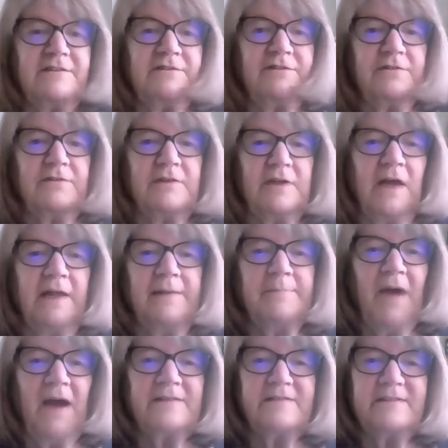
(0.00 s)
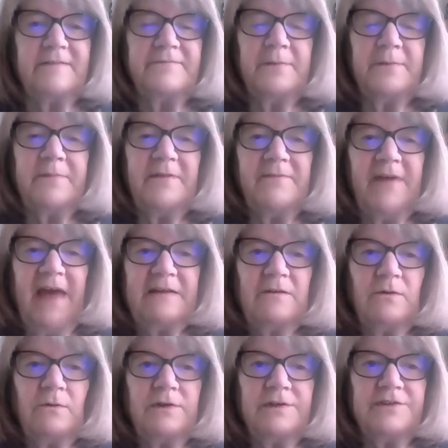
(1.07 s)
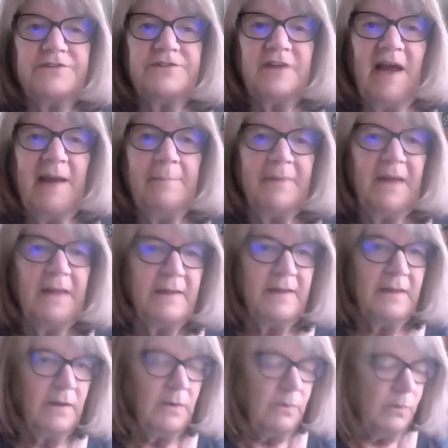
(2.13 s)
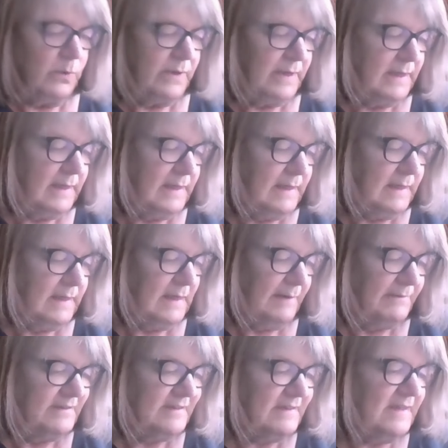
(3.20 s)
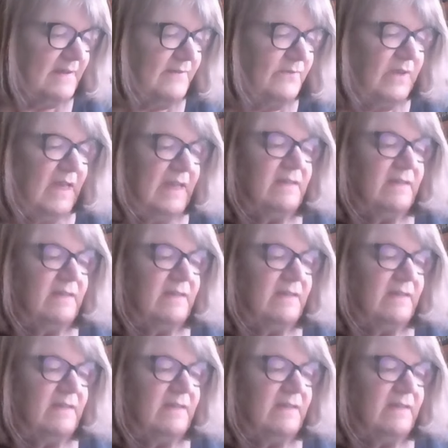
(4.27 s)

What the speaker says: do an unboxing from the Fat Quarter Shop. I received a